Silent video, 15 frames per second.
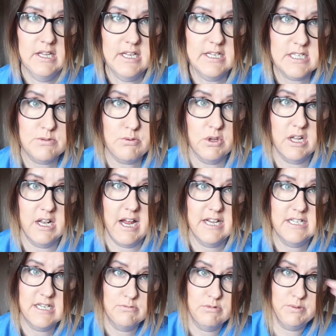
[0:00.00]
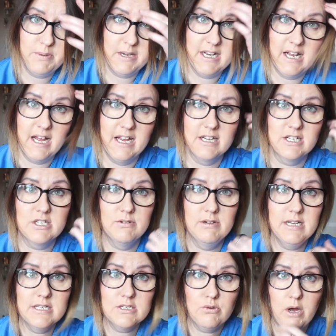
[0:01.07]
This is what the lighting would be like. So it
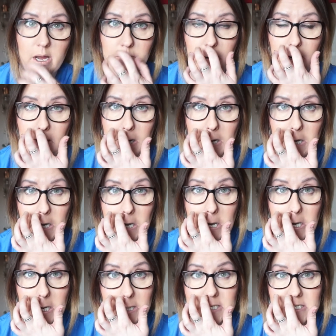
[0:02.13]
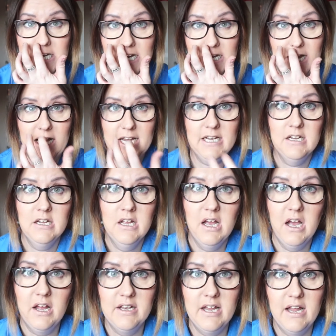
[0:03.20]
is quite bright in daylight.
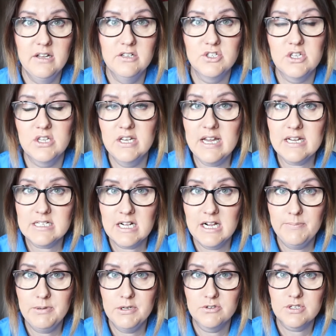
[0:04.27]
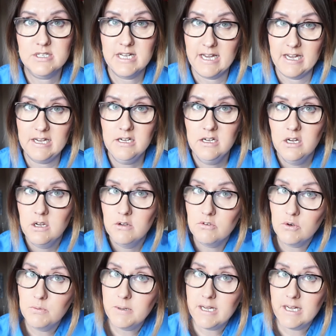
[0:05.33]
And then so the next clip you'll see
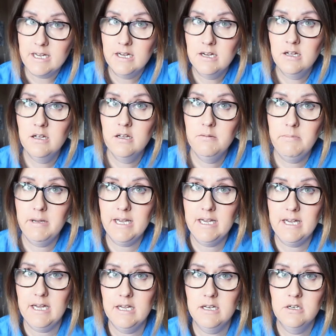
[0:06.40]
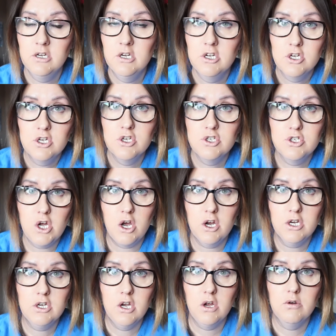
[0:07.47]
will be me in,
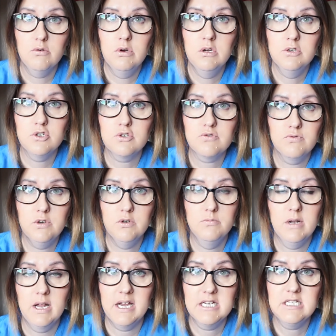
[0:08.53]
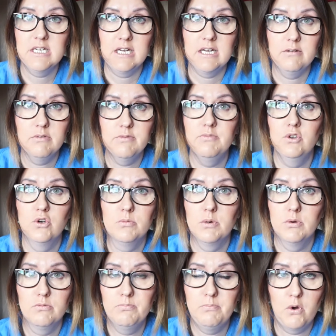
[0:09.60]
you know, just room lighting with
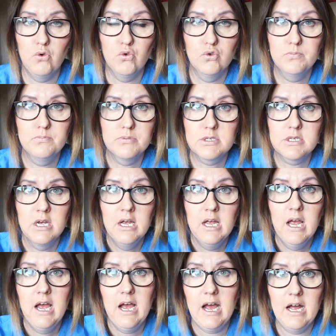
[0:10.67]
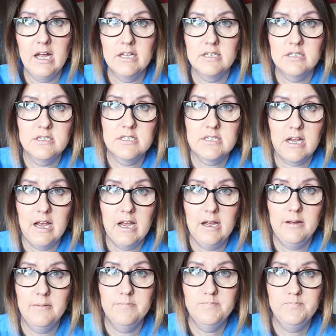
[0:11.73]
normal bulbs, and
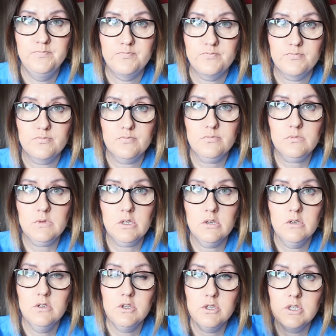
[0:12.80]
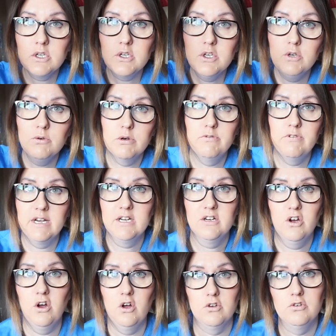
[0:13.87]
the Neewer
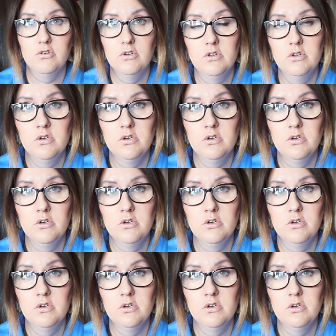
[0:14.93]
Ring on.